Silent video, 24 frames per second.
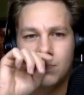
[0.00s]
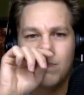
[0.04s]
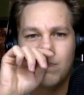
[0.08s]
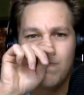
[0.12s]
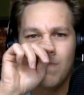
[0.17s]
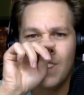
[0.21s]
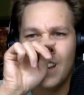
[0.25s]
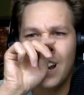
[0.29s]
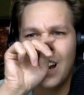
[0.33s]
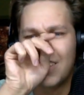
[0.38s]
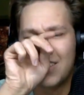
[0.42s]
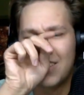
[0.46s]

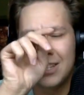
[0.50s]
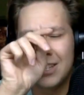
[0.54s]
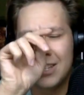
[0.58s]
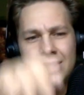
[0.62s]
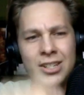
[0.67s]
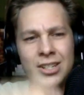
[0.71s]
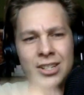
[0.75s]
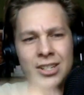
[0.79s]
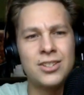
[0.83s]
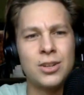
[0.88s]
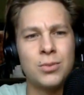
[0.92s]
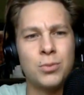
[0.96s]
on the
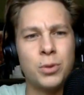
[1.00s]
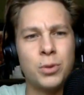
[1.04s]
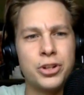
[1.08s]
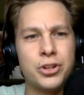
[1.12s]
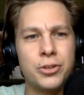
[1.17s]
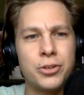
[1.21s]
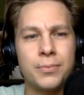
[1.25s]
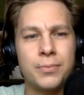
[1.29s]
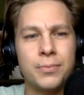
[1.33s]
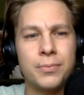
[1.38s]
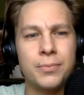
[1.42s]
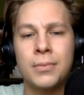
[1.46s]
season, which
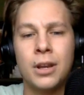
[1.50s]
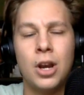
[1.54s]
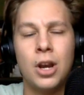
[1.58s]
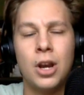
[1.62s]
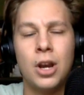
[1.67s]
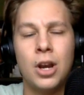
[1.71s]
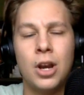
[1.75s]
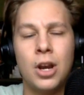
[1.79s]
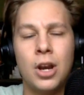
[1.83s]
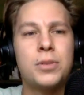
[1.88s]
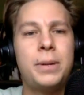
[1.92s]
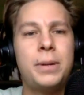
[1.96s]

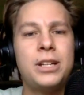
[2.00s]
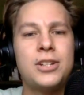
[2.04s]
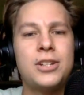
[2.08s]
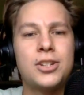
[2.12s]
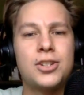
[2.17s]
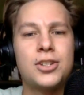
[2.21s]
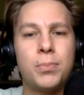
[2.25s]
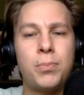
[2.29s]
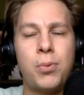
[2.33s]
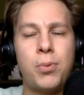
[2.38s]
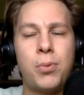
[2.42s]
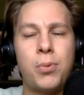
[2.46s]
was a bit
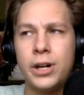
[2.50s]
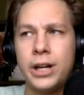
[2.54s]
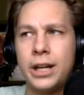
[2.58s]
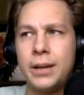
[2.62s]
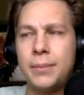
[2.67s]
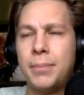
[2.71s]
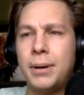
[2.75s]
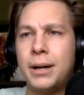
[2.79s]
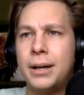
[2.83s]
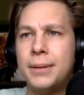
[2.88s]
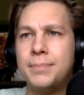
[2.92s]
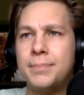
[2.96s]
disappointing.
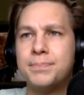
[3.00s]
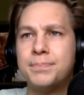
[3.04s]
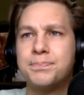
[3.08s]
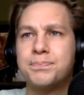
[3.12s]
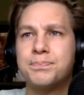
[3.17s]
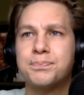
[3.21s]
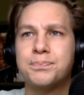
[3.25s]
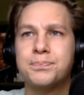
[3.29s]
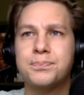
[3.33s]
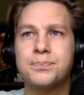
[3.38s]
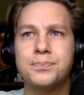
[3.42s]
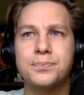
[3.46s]
But
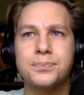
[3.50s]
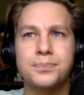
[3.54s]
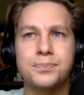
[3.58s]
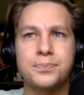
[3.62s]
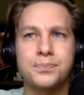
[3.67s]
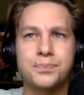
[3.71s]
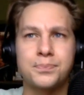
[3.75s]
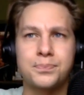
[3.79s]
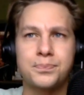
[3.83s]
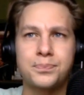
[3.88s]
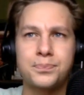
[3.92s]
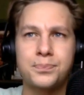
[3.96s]

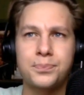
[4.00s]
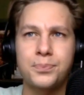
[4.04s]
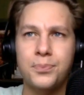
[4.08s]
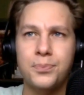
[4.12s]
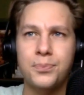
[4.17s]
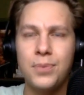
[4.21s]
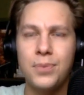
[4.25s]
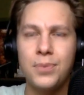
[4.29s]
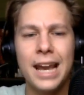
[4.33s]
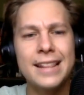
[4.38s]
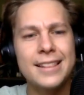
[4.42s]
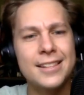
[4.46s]

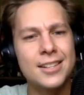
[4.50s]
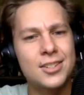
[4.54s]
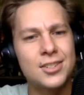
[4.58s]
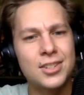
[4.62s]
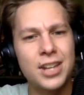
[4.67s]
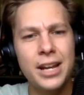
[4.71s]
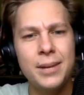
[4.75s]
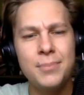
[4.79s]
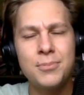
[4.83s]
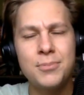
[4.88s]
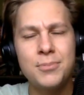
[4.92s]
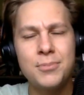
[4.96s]
at the
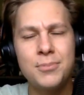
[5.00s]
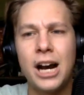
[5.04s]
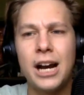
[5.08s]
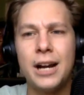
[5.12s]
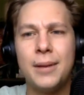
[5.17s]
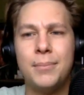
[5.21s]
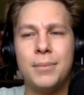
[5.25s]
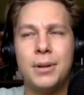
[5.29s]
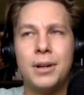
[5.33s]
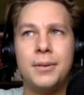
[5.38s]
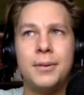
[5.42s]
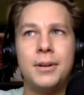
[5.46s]
same time,
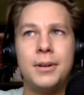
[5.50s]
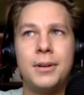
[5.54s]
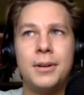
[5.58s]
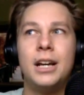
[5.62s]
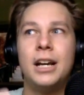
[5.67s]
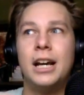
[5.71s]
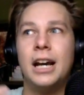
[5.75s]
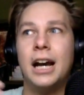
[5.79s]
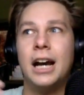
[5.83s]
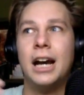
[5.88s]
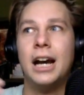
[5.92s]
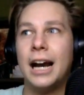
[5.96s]

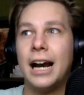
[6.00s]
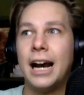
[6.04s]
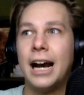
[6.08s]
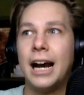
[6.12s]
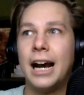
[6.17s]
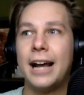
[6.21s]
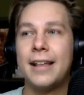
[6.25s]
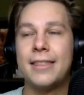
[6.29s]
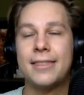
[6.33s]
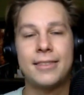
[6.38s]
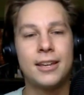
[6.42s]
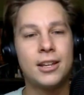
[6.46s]
I
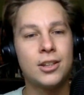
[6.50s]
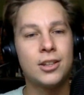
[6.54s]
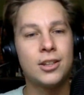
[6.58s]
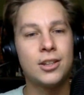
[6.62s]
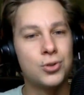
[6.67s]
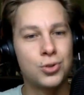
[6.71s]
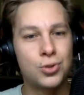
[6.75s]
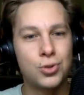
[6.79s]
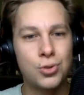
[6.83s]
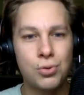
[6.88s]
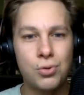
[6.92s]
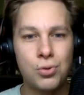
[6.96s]
think those
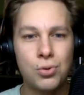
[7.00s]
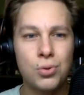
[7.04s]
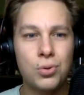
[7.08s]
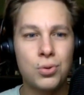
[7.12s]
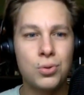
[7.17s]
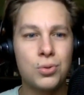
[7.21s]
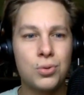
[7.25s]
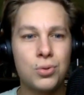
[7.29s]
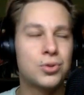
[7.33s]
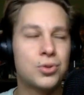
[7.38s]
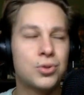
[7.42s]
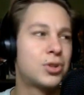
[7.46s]

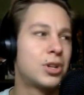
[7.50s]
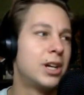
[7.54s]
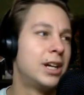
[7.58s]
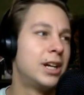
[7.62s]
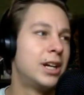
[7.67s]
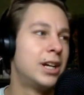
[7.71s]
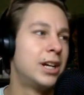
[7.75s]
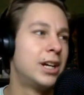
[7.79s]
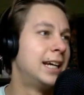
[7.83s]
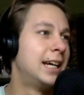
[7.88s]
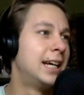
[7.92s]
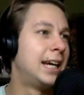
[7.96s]
tools
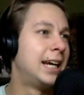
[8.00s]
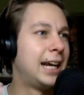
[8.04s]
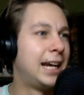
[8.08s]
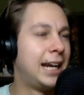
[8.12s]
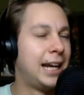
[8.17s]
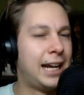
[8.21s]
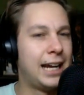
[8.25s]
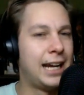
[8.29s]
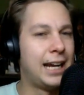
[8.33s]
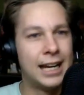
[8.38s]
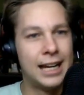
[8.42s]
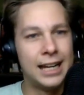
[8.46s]

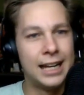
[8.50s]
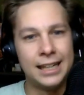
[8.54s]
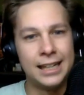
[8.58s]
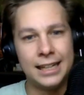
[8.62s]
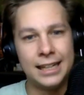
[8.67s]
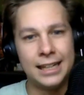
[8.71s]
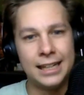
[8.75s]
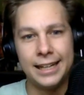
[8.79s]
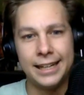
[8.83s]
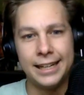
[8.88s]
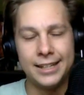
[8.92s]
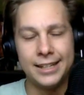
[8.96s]
and
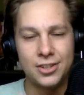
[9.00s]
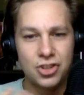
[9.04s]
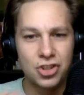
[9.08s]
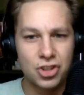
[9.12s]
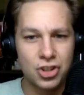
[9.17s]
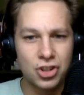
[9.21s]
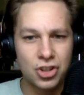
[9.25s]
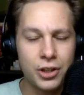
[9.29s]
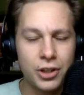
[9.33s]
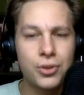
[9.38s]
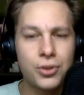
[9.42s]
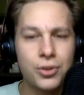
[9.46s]
his
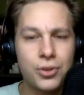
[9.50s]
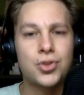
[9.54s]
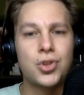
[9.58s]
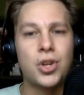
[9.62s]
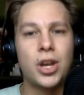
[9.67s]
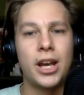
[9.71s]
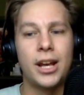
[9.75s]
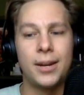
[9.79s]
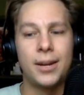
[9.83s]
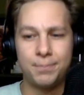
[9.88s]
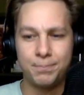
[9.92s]
skill set